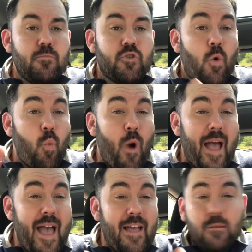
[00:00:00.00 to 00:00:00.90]
So
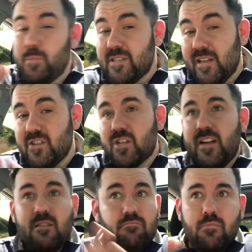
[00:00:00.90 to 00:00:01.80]
where
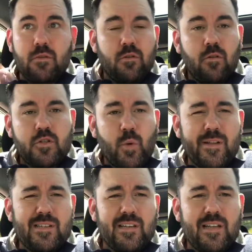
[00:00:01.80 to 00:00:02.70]
potentially? Got the
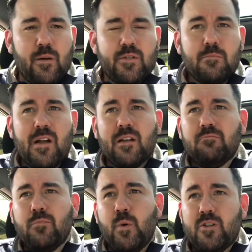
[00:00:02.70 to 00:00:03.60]
2010 Celtic Manor,
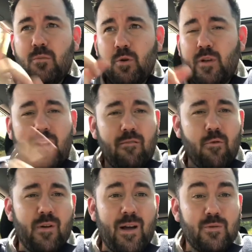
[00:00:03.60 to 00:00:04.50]
which I'm looking at
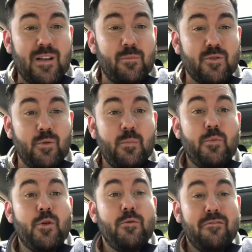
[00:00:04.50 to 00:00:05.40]
right now, is absolutely
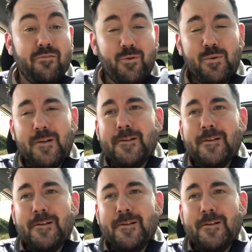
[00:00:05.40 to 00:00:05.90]
beautiful.